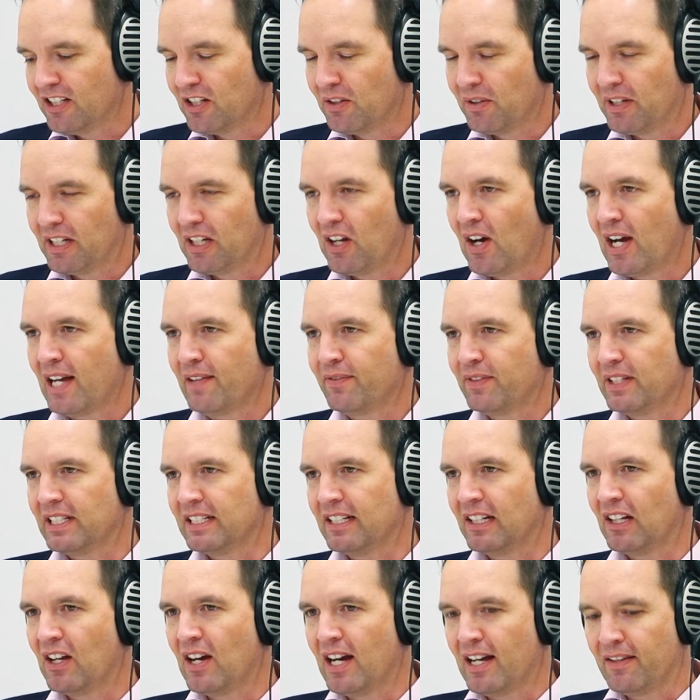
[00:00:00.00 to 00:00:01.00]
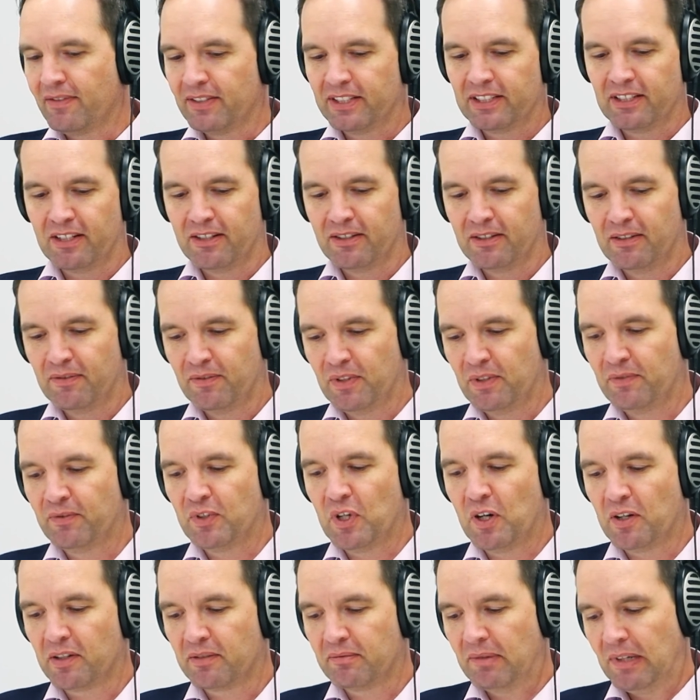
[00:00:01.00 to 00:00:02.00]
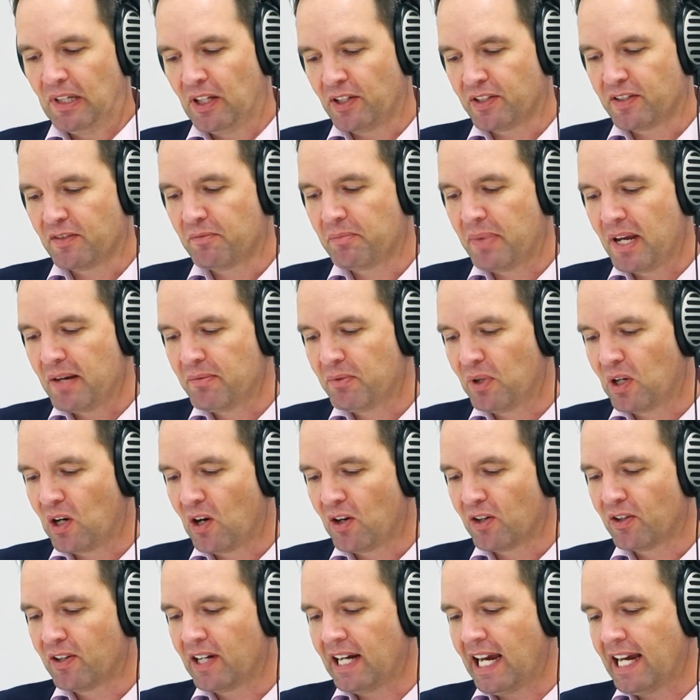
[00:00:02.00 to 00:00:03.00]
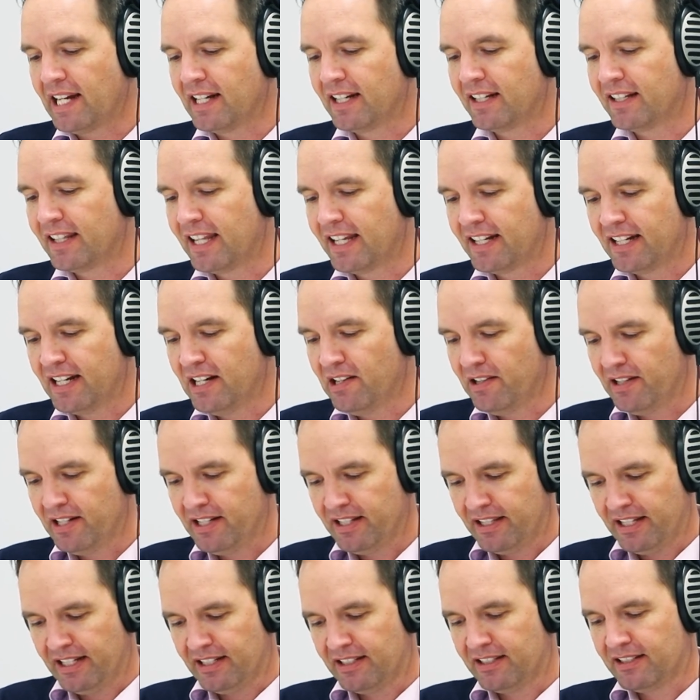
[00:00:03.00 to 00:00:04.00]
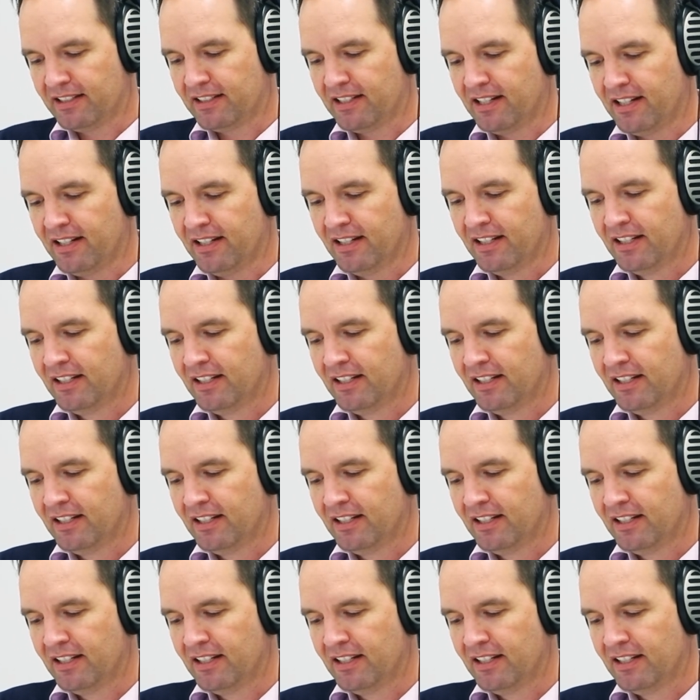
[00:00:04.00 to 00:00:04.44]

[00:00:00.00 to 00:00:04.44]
A life is a life, so if you've got lots of people congregating in that area, that's